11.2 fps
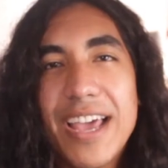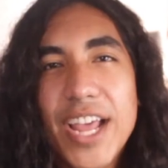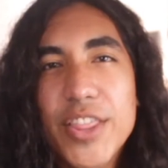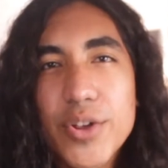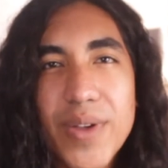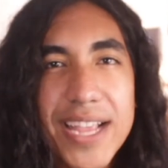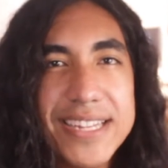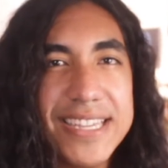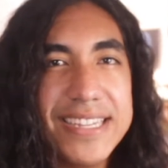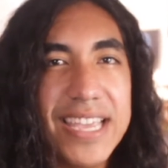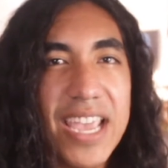Another great
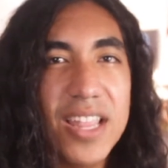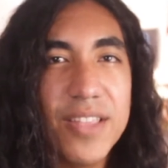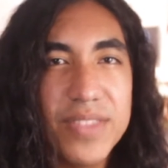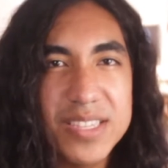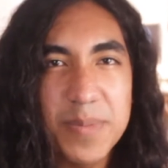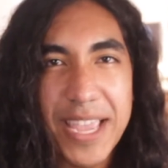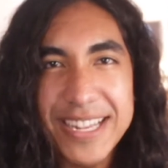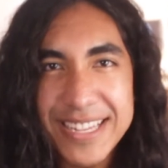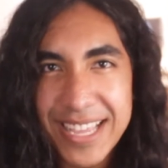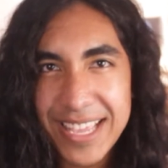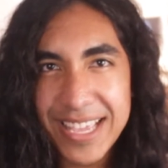detail of this
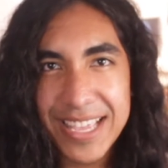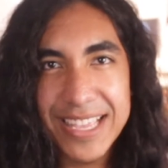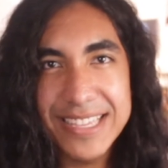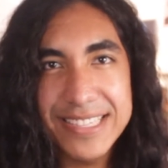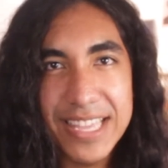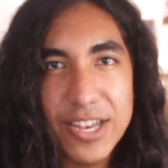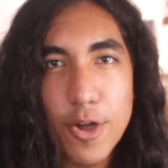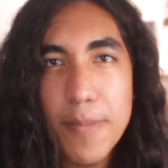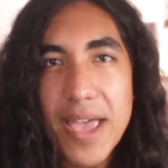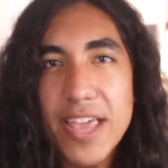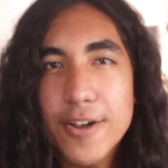painting is that
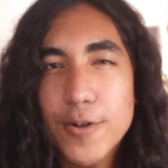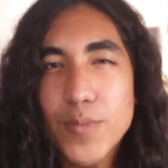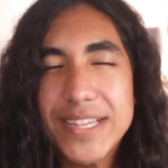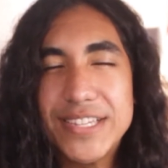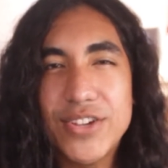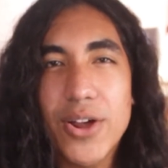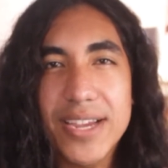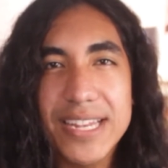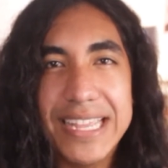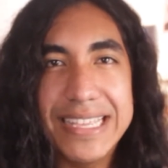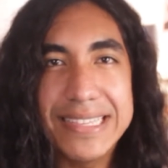no matter what
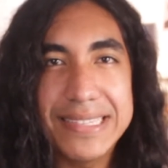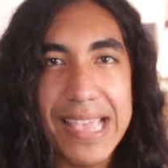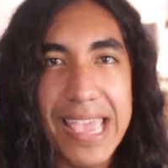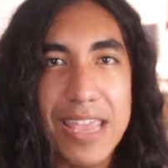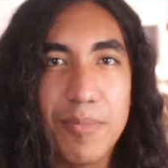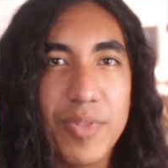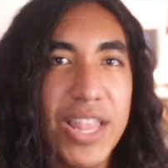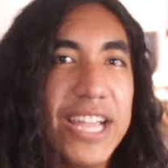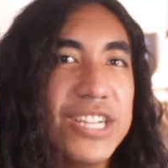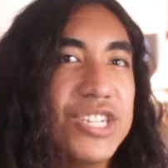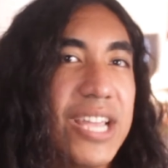darkness and
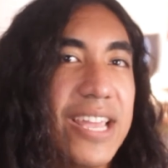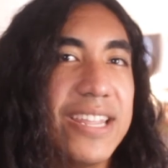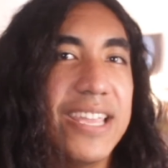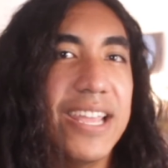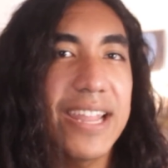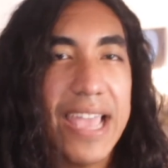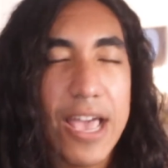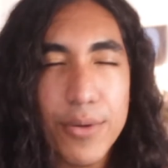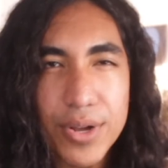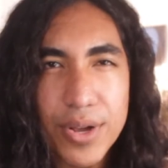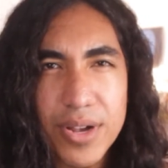bloodshed he
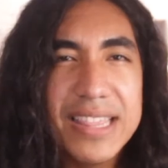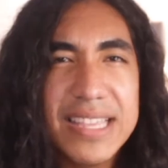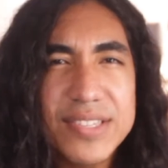encountered,